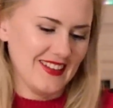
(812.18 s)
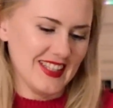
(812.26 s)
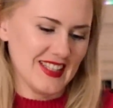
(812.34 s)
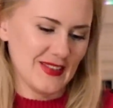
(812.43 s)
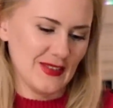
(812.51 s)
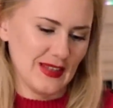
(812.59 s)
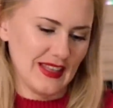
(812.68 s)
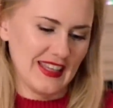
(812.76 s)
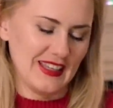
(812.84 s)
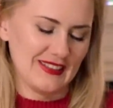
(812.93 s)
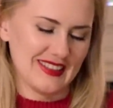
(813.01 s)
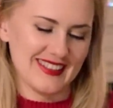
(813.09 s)
oh, that's really
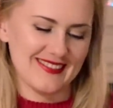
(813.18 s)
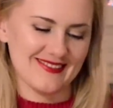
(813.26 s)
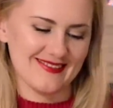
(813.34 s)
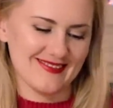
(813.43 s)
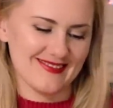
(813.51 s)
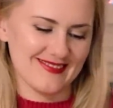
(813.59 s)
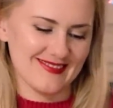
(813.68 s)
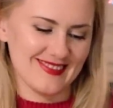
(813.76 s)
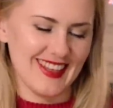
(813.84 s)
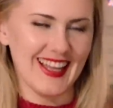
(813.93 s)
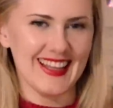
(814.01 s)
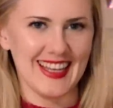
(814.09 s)
cute.
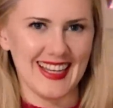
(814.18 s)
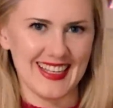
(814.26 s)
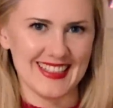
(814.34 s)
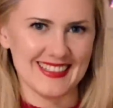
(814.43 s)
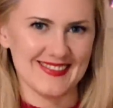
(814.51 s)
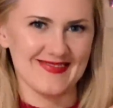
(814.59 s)
I like it.